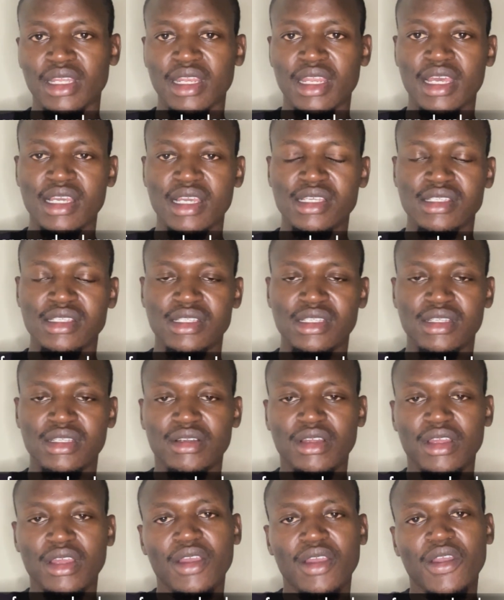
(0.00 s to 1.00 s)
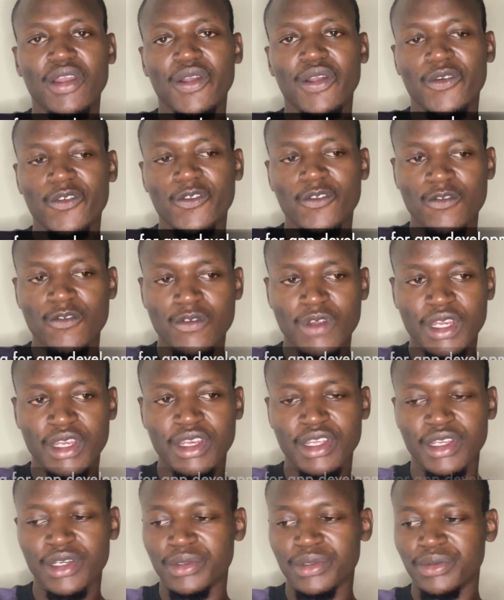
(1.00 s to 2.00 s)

next video.